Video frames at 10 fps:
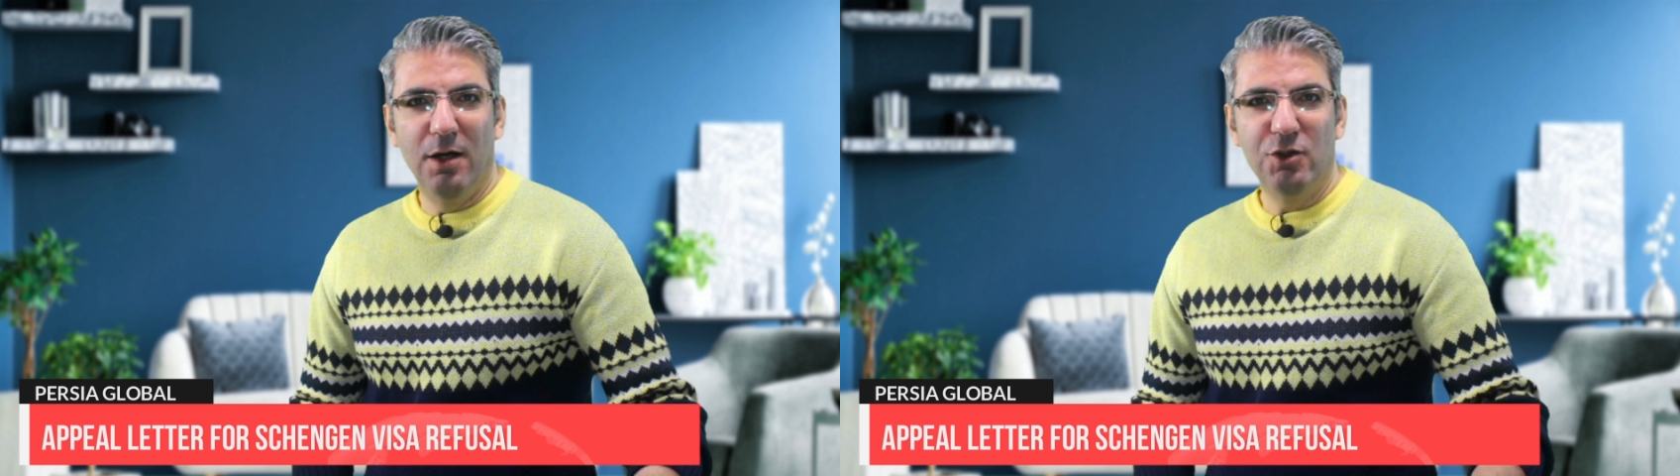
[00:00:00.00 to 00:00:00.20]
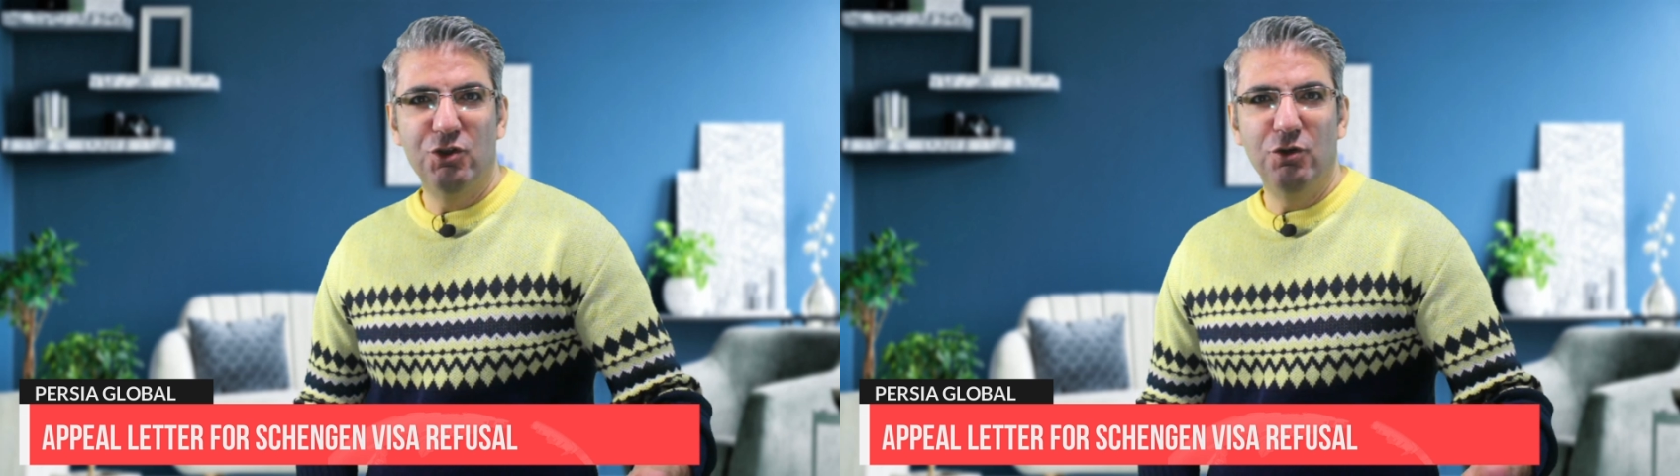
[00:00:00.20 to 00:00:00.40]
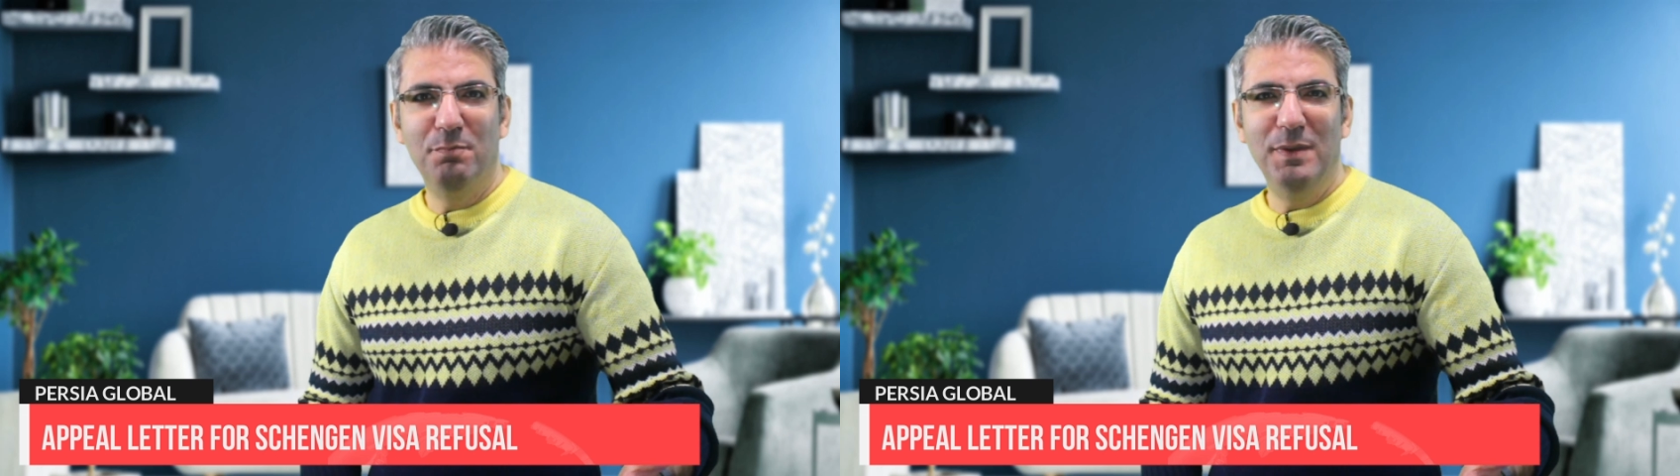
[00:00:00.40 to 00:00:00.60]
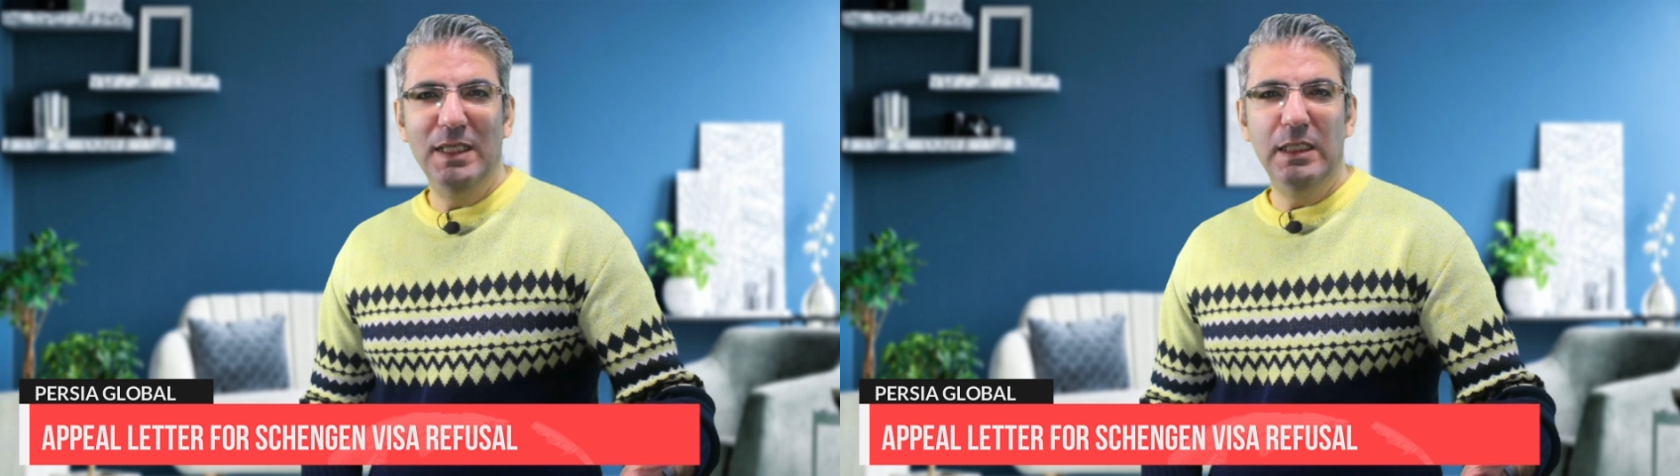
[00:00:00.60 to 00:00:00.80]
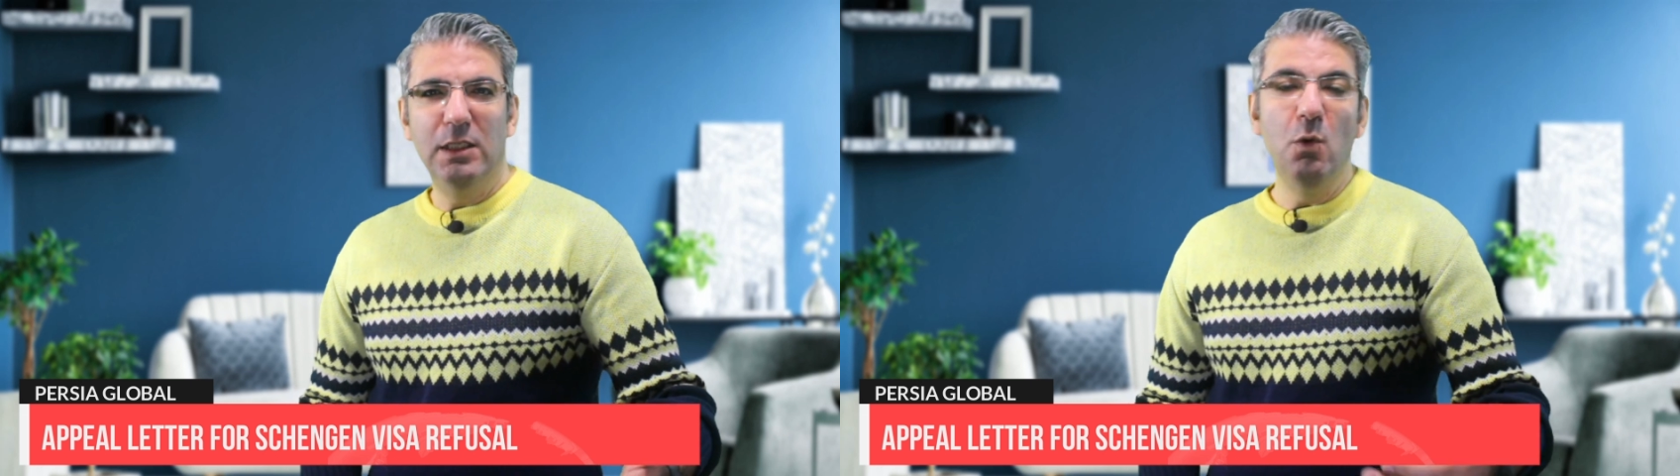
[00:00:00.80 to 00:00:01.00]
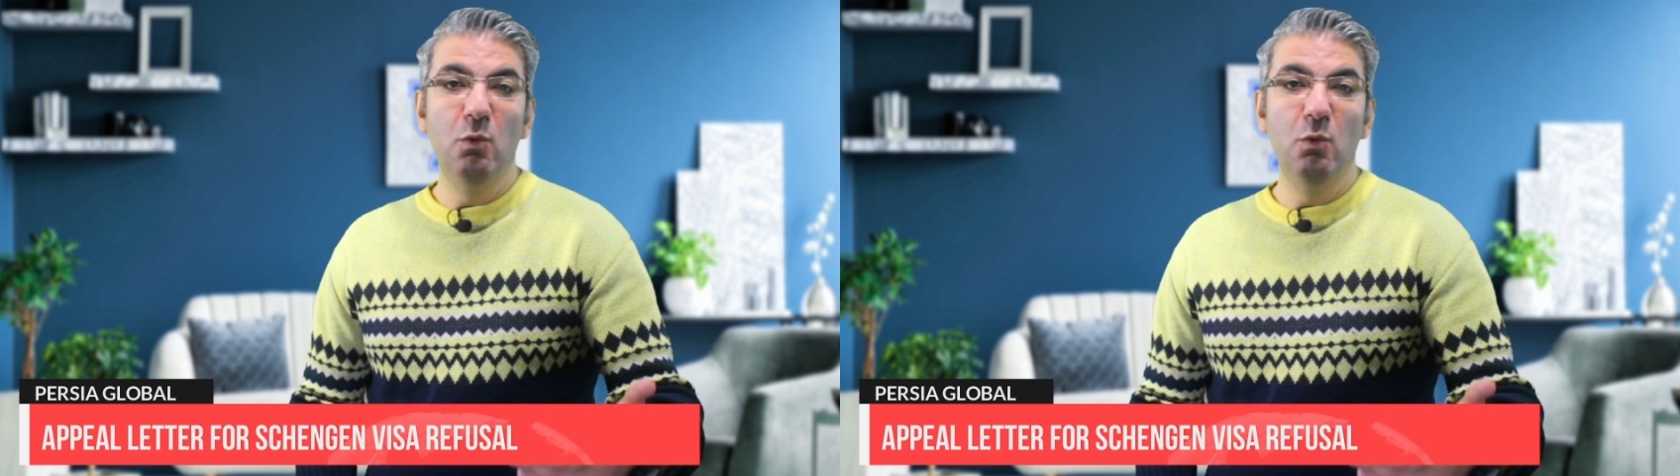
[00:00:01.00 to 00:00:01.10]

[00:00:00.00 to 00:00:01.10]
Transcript: should be no